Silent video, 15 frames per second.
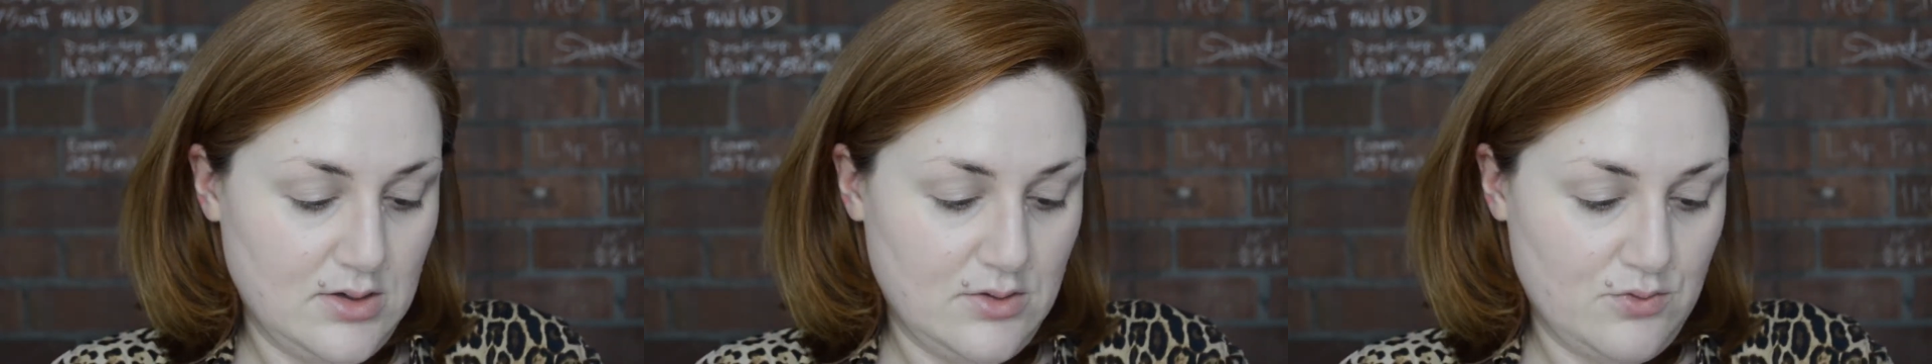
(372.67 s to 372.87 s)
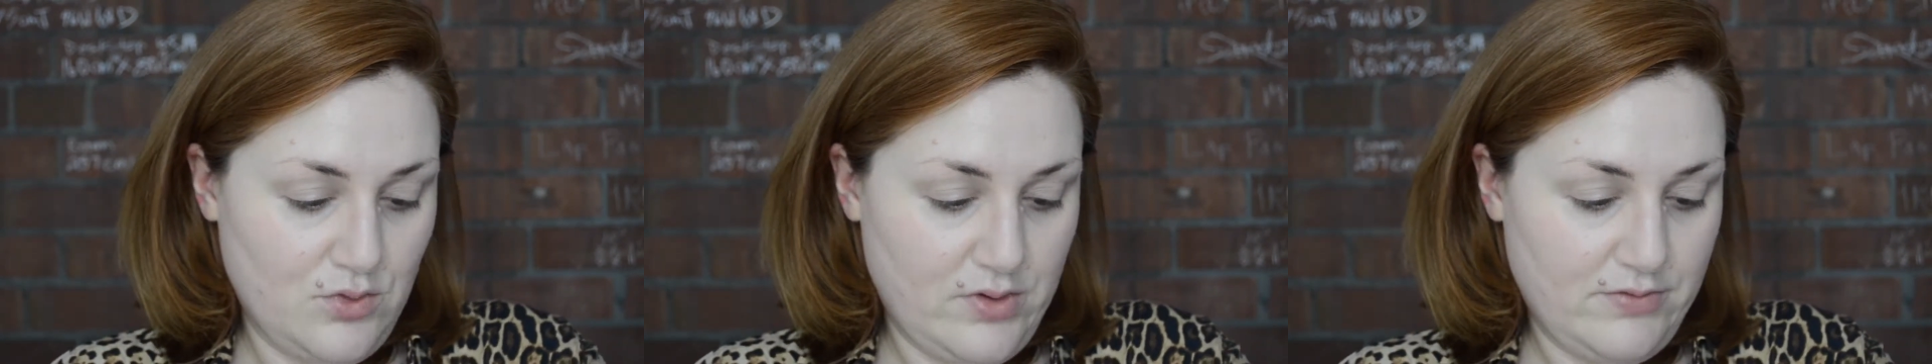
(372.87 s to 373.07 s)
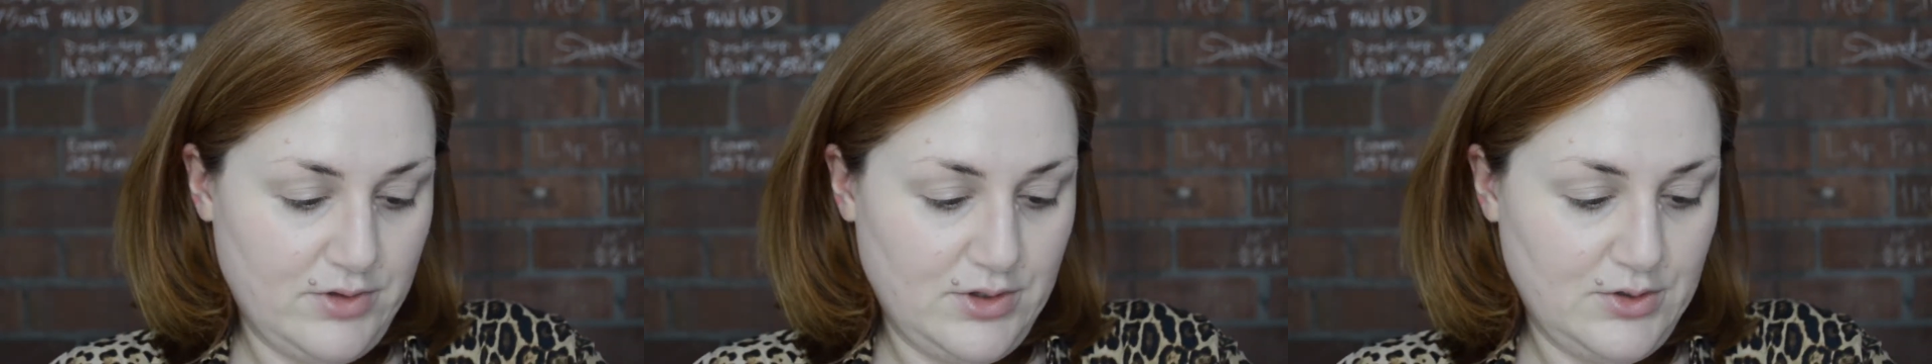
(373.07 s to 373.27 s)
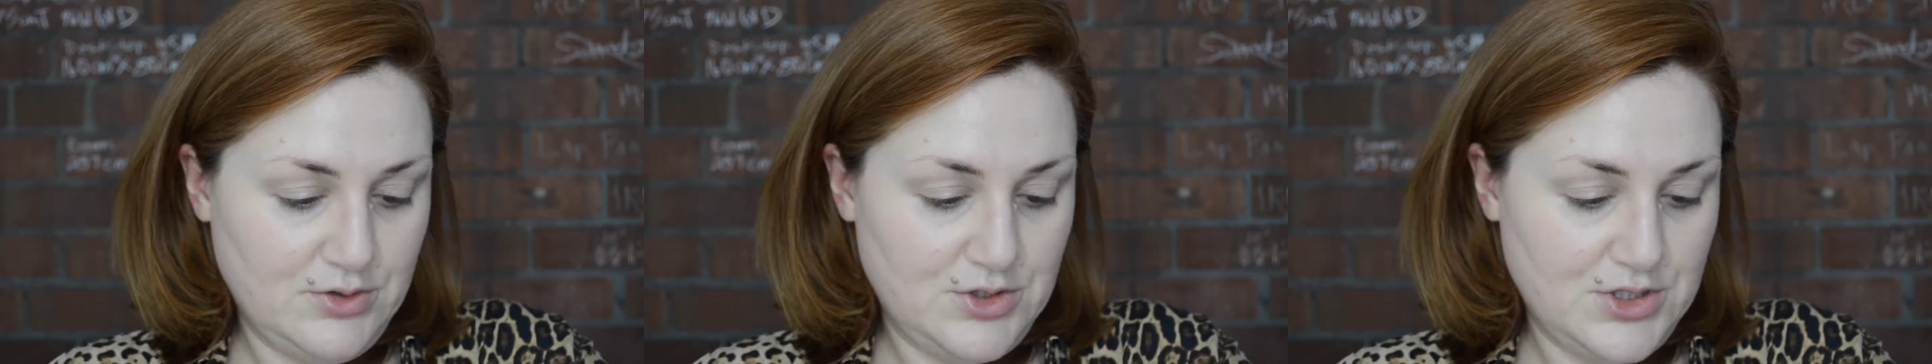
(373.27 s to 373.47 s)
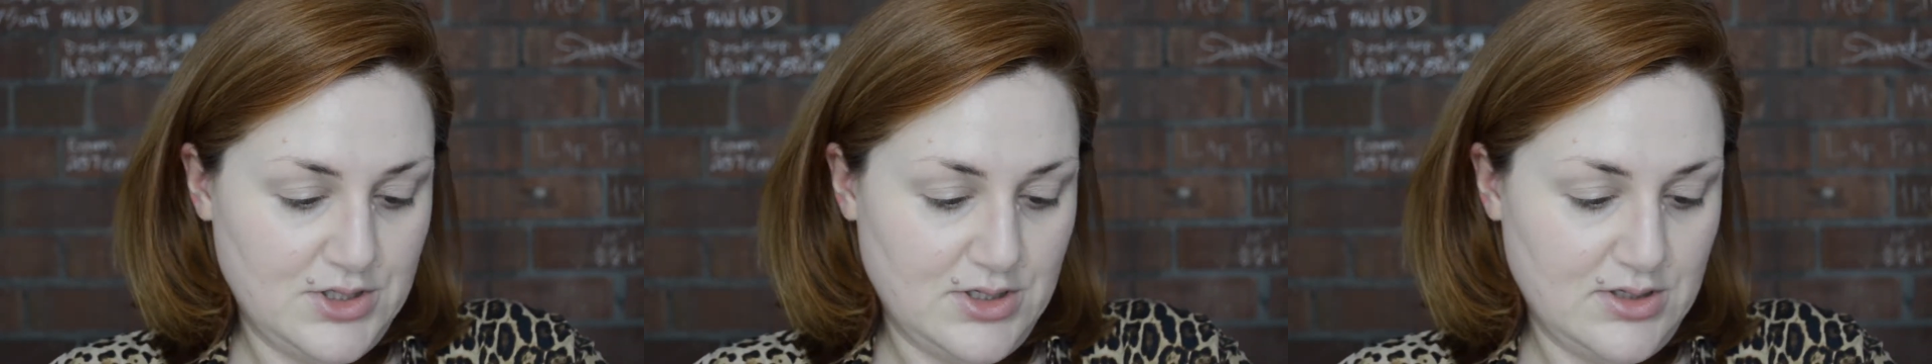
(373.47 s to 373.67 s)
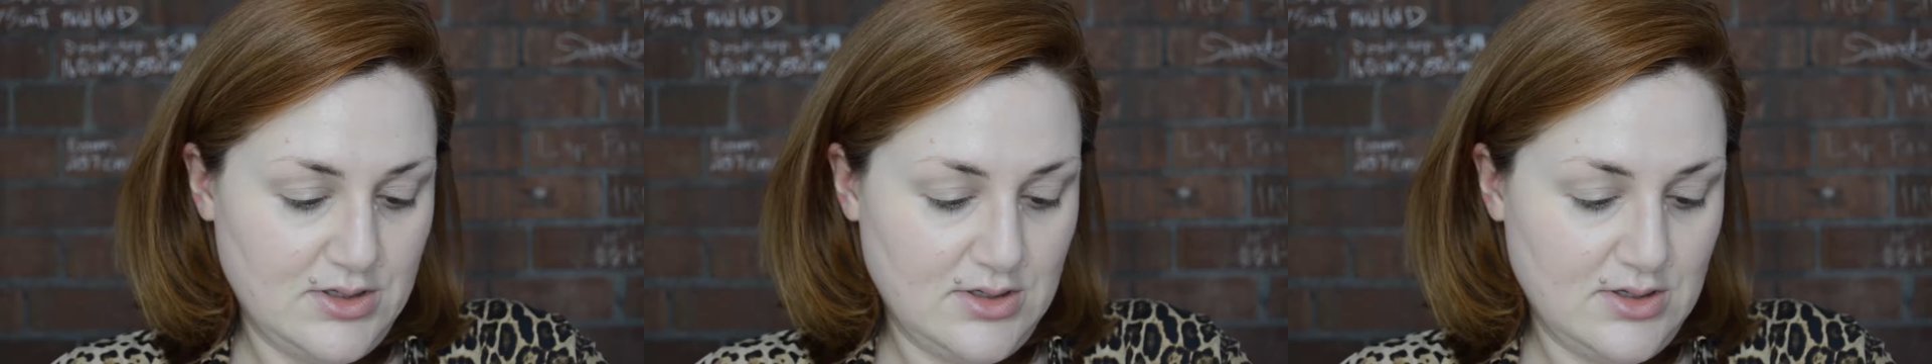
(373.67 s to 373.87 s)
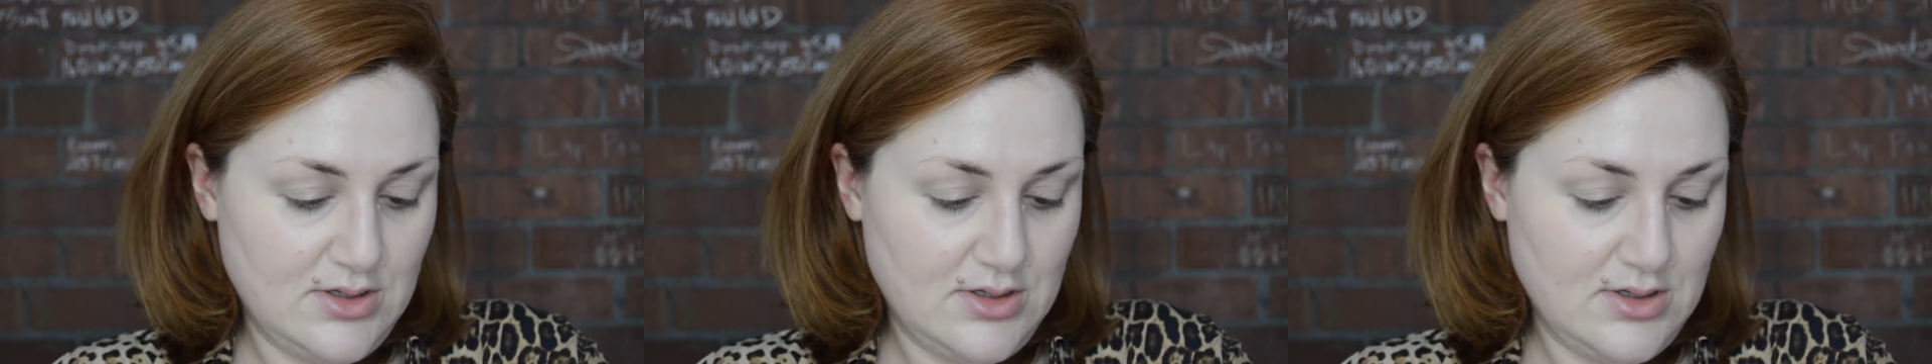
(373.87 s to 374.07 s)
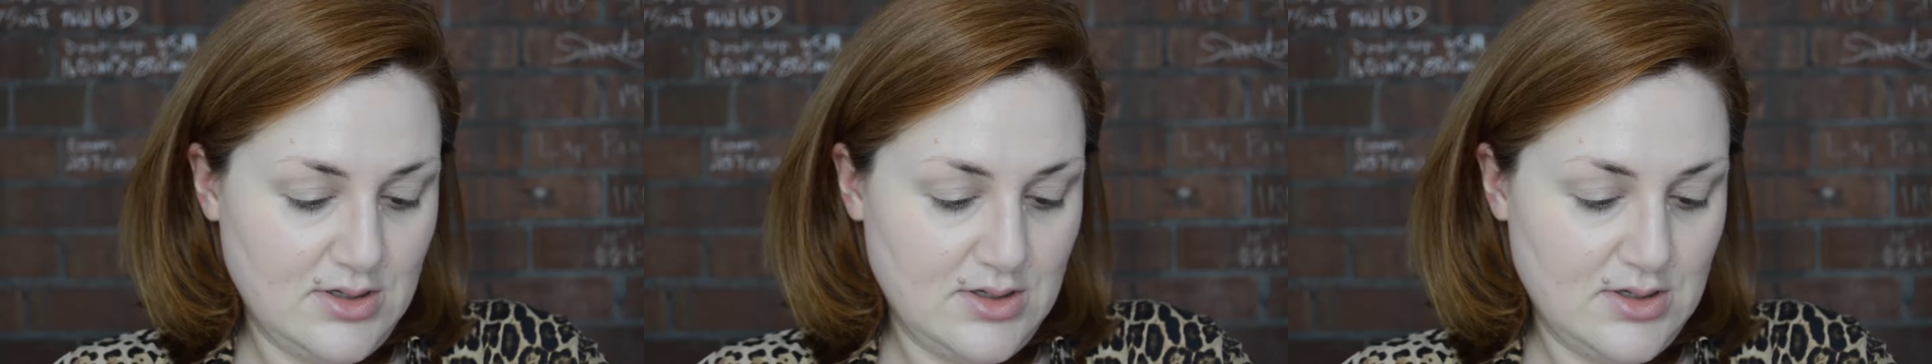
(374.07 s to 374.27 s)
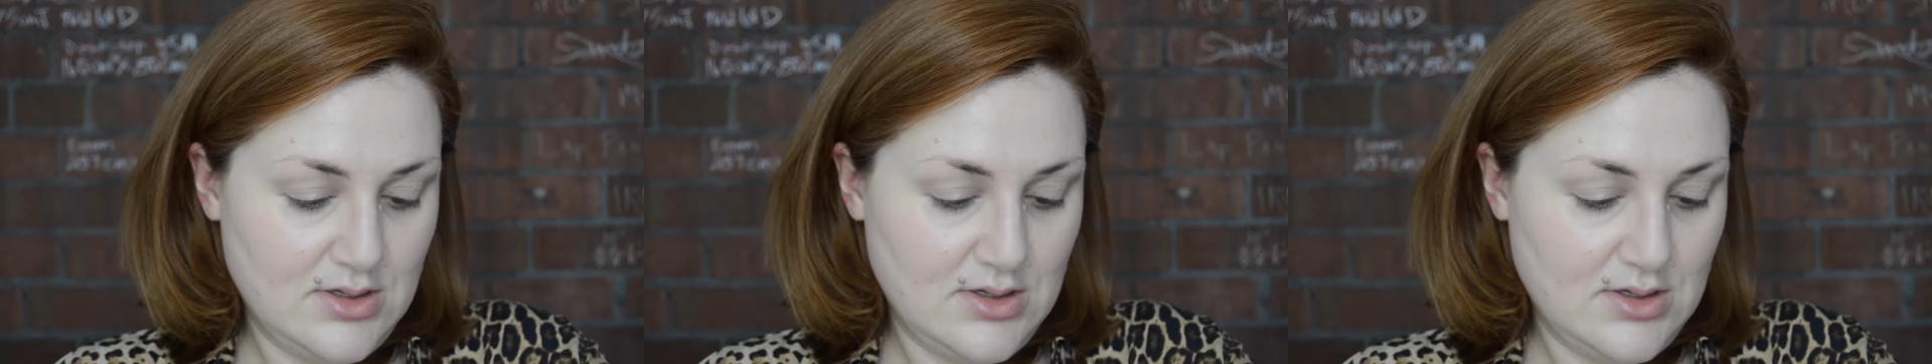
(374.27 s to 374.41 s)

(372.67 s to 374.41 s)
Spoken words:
Revolution